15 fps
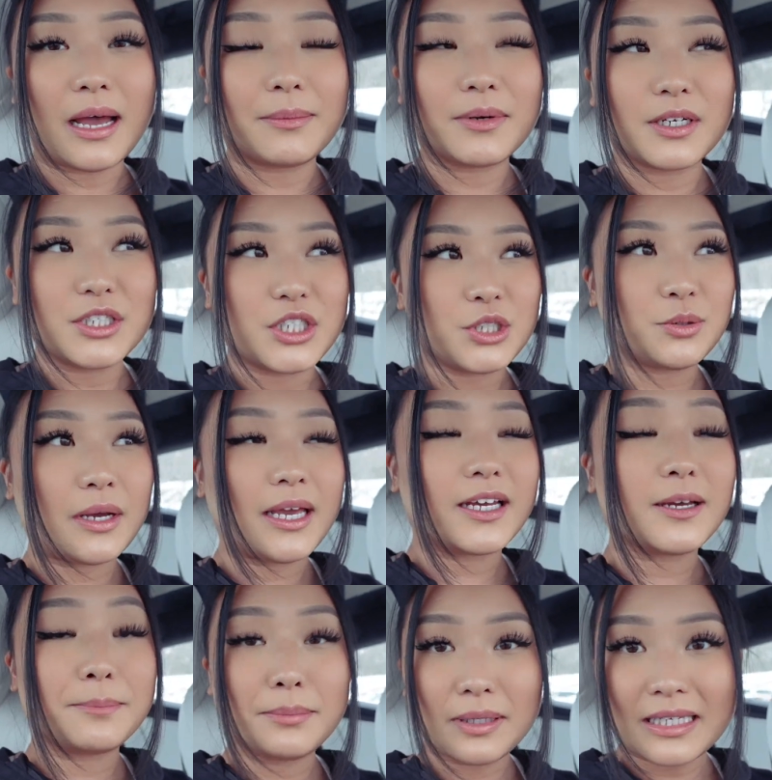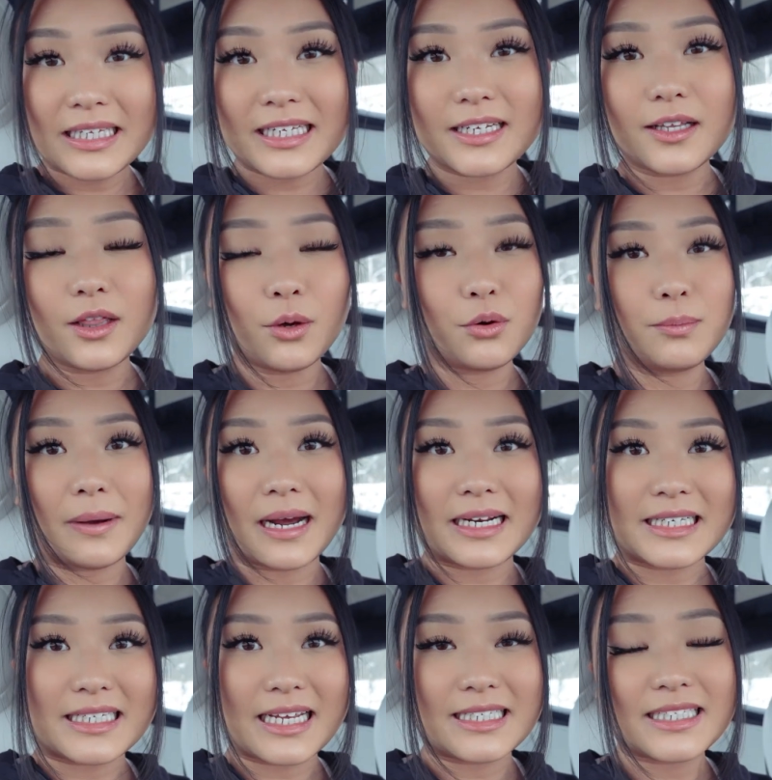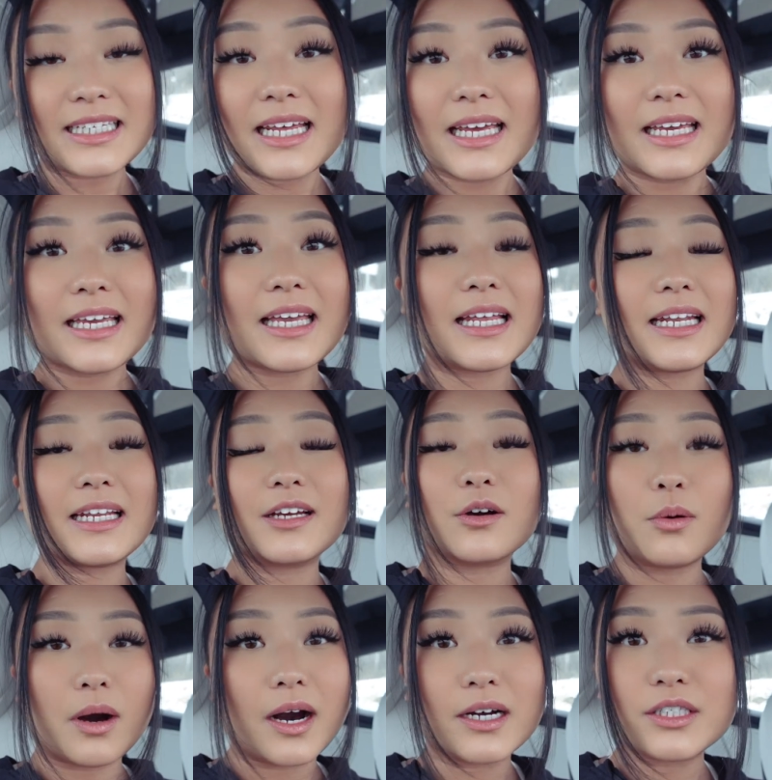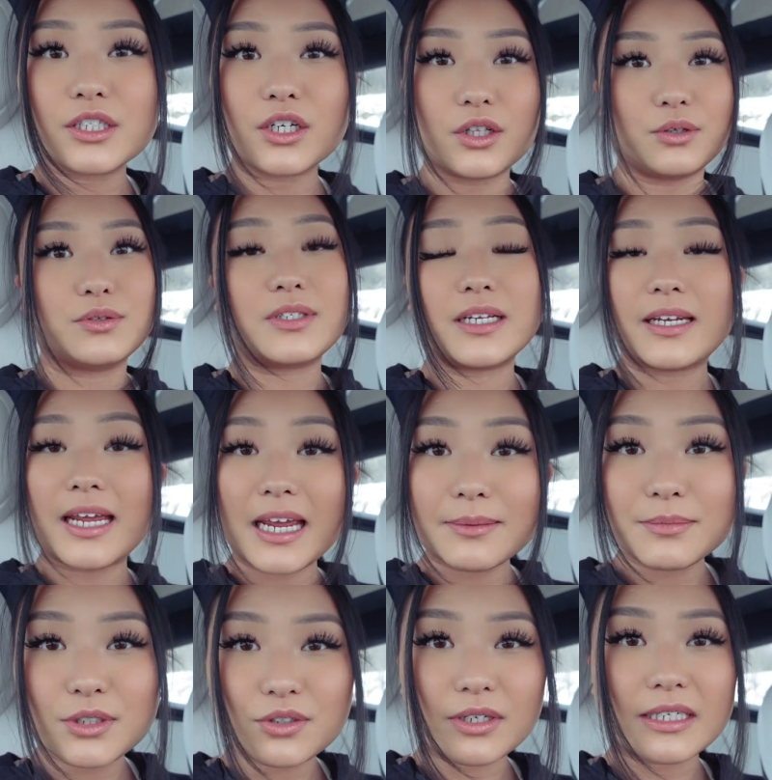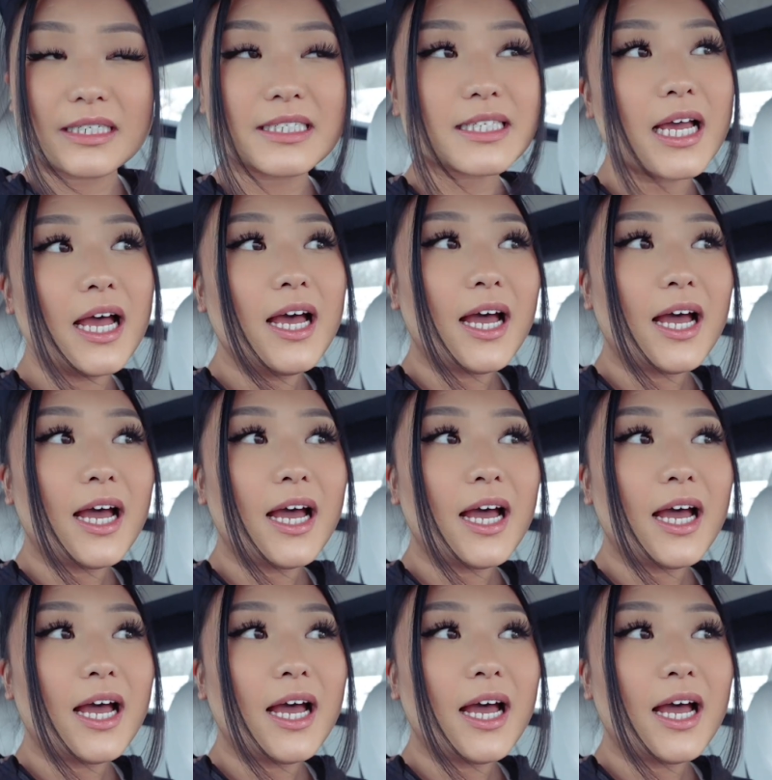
I'm going to do a complete lower body day today, hitting quads, glutes, and hamstrings.